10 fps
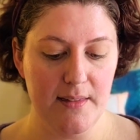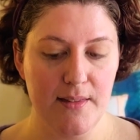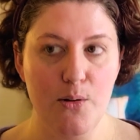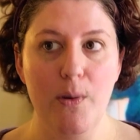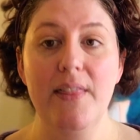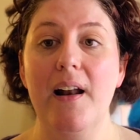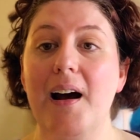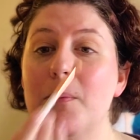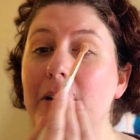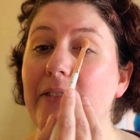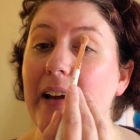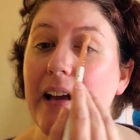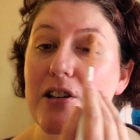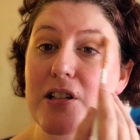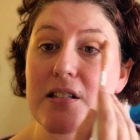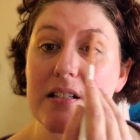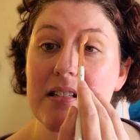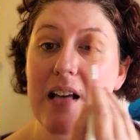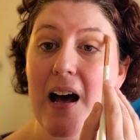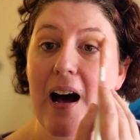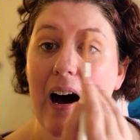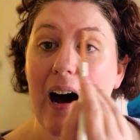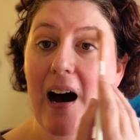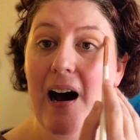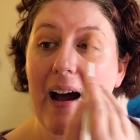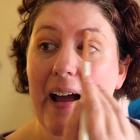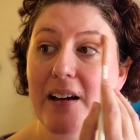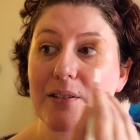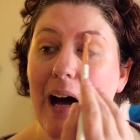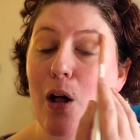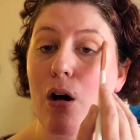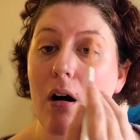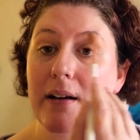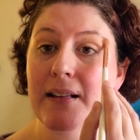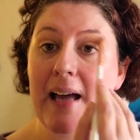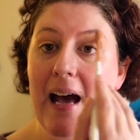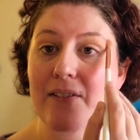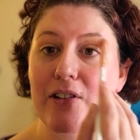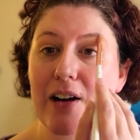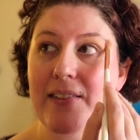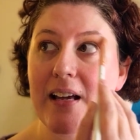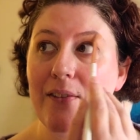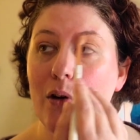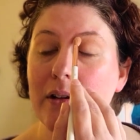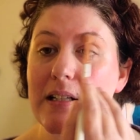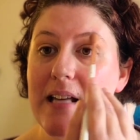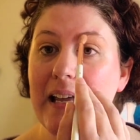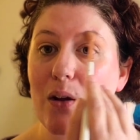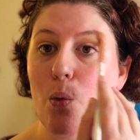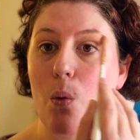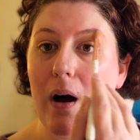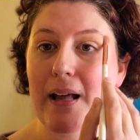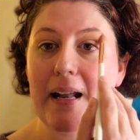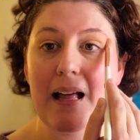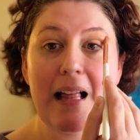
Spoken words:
the way that I book vacations is I'll hardly ever, I think I've only taken one